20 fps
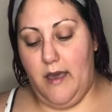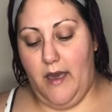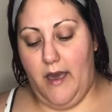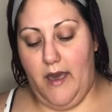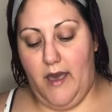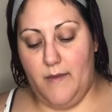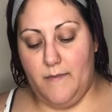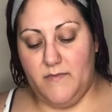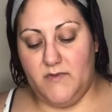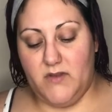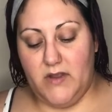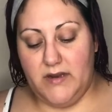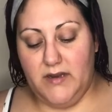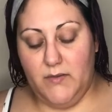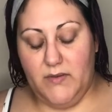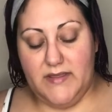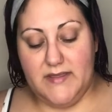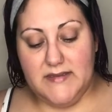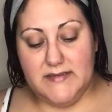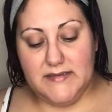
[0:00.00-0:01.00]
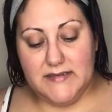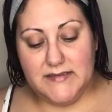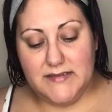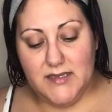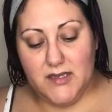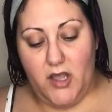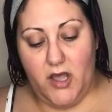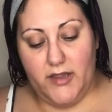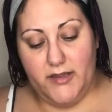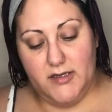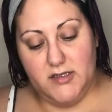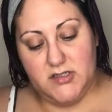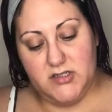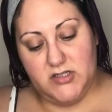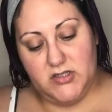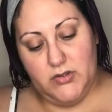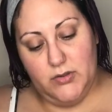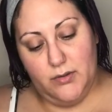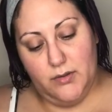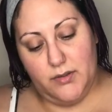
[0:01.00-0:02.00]
Um, so anyway, this is the color
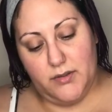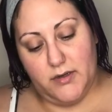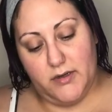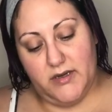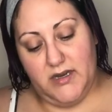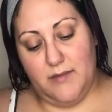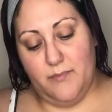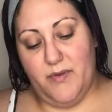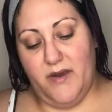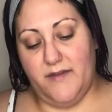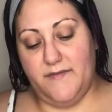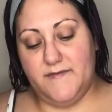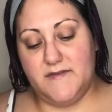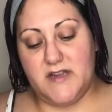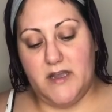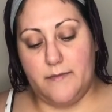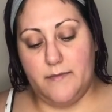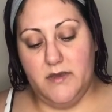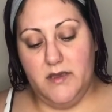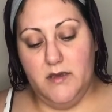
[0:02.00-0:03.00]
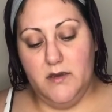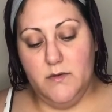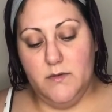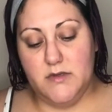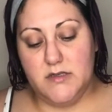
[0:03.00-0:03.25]
230 Buff W,